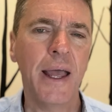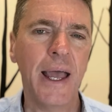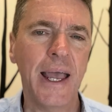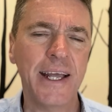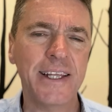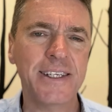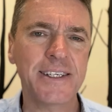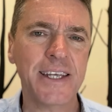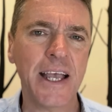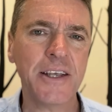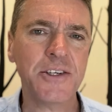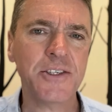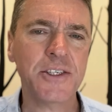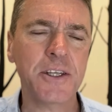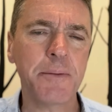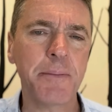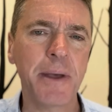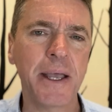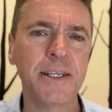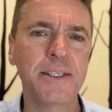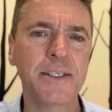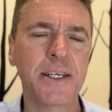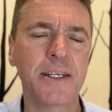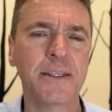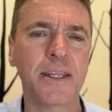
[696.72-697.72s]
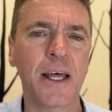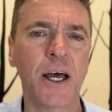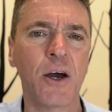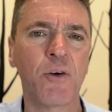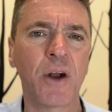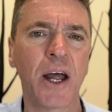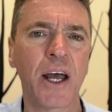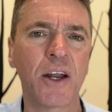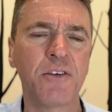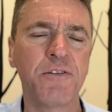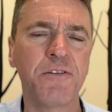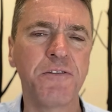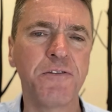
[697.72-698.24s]
It's estimated that
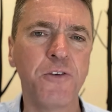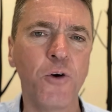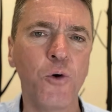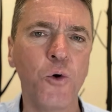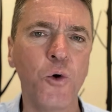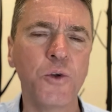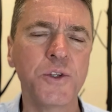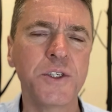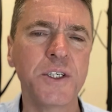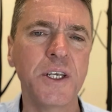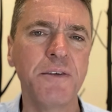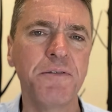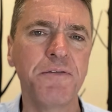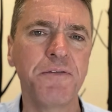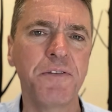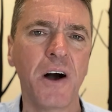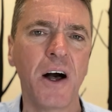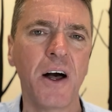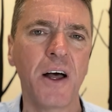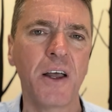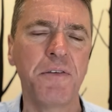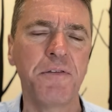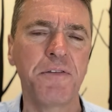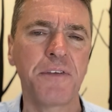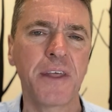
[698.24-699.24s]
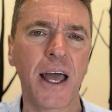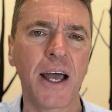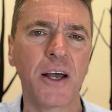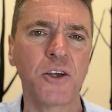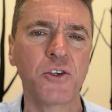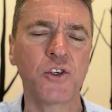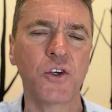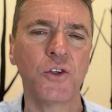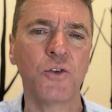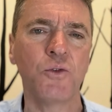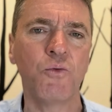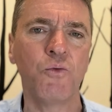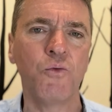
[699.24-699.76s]
around
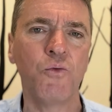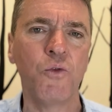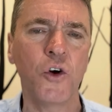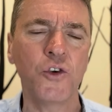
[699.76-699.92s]
45,000